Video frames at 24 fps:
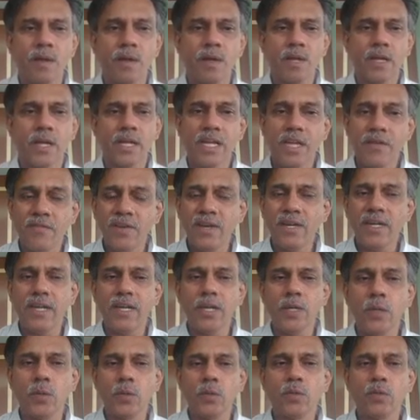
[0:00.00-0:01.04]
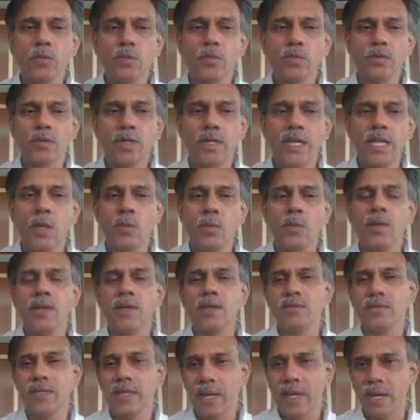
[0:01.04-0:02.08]
Given t2, t1
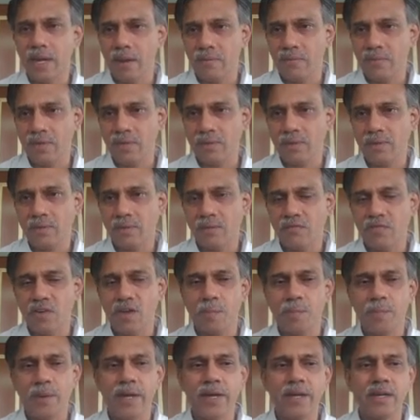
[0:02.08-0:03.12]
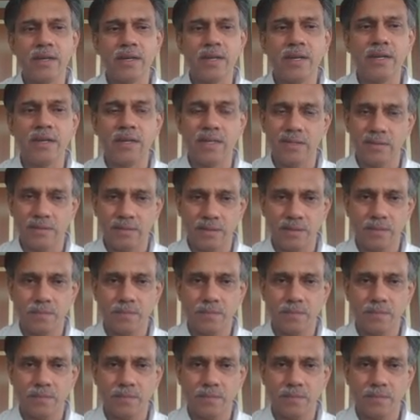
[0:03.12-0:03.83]
is irrelevant for predicting t3.